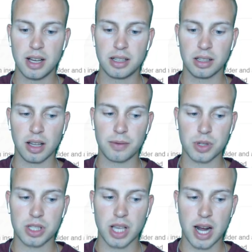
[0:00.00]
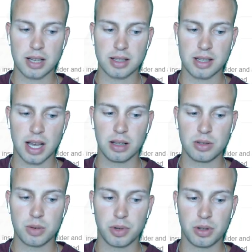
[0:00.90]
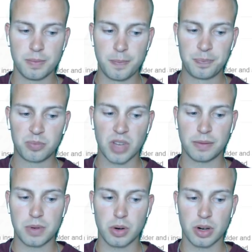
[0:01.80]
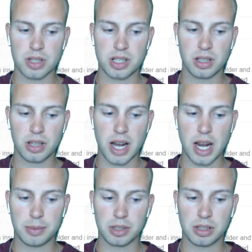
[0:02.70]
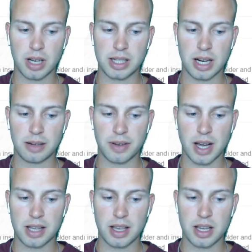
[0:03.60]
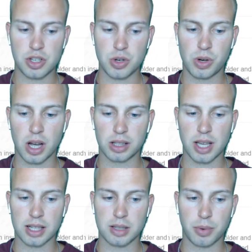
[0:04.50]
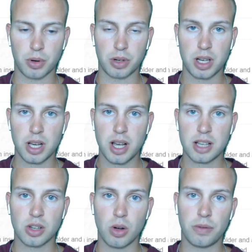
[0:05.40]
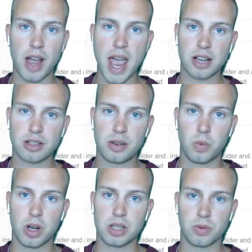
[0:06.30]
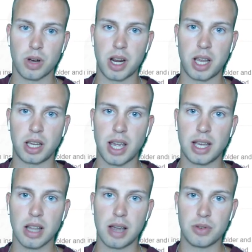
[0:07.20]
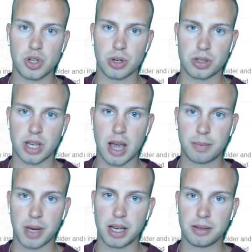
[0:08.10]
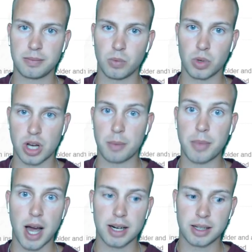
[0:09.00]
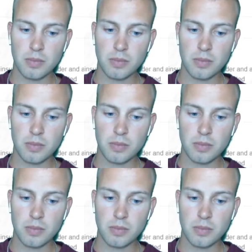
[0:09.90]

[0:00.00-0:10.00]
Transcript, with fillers: delivery status is eligible. If you are still not able to identify the issue, contact support. So if I actually was running a life insurance campaign, which I'm not,